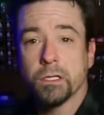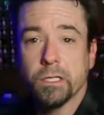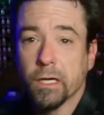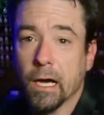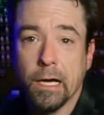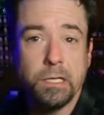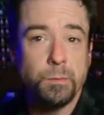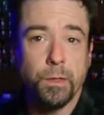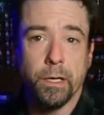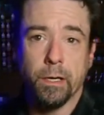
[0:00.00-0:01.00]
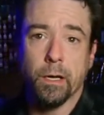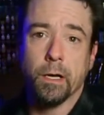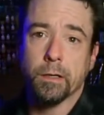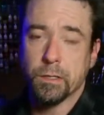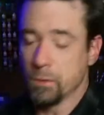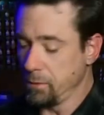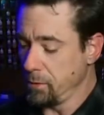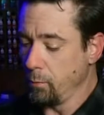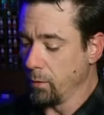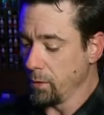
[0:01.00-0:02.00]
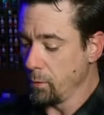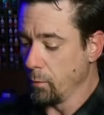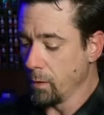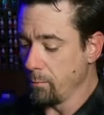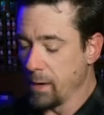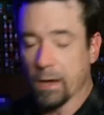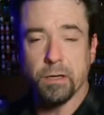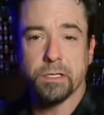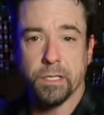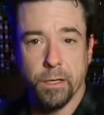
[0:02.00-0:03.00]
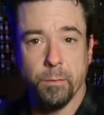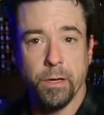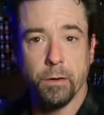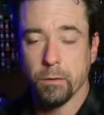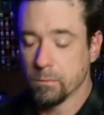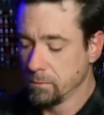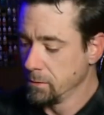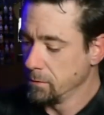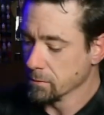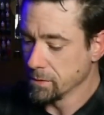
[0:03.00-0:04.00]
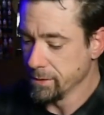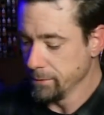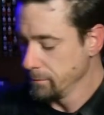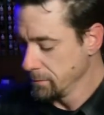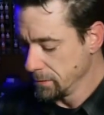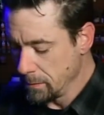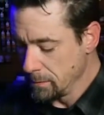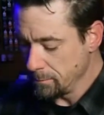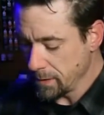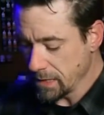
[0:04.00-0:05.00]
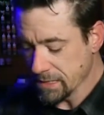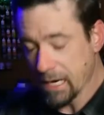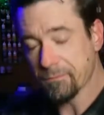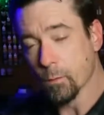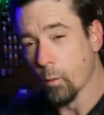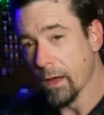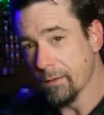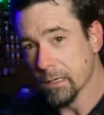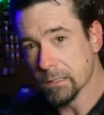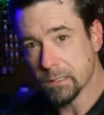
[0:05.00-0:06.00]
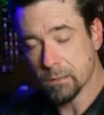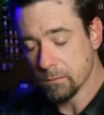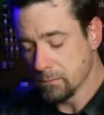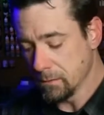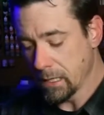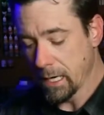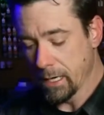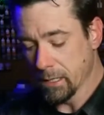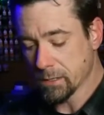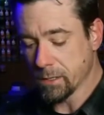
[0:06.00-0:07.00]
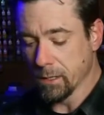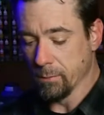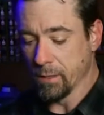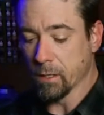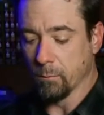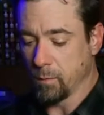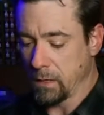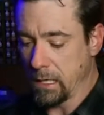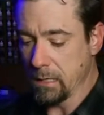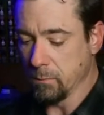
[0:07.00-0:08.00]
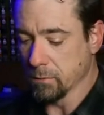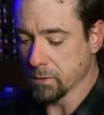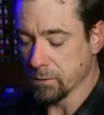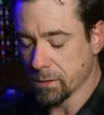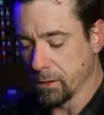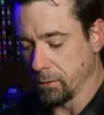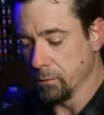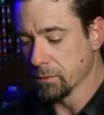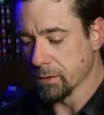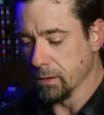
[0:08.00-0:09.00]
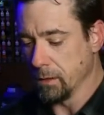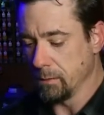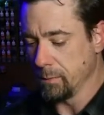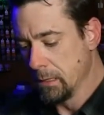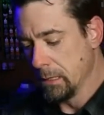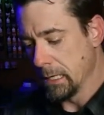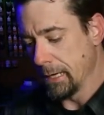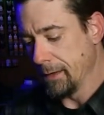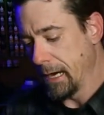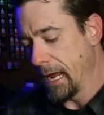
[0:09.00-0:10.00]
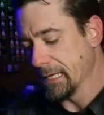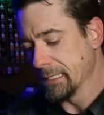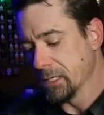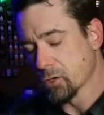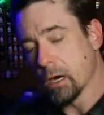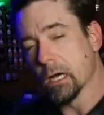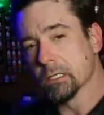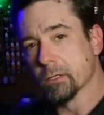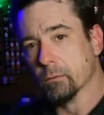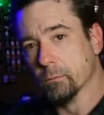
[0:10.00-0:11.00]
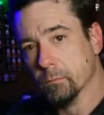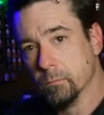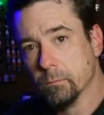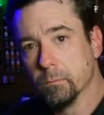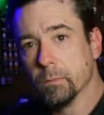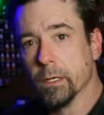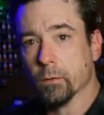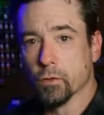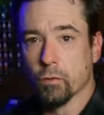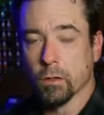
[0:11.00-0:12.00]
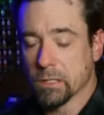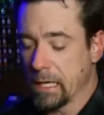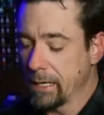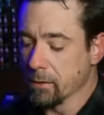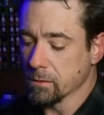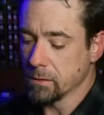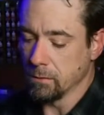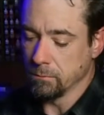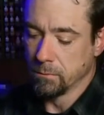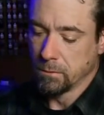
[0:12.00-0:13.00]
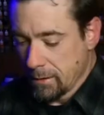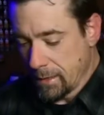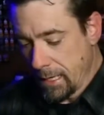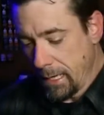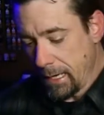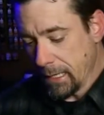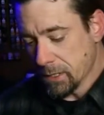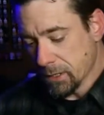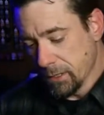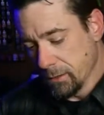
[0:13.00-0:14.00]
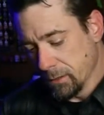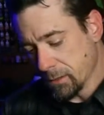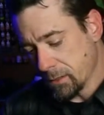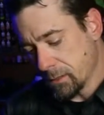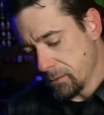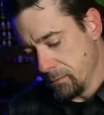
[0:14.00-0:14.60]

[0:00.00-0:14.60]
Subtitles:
the guy explained that you want about 1 centimeter or 2, because I have to wet this and it's going to become pliable, so it's going to loosen up, and then as it dries it'll draw tighter. So that actually looks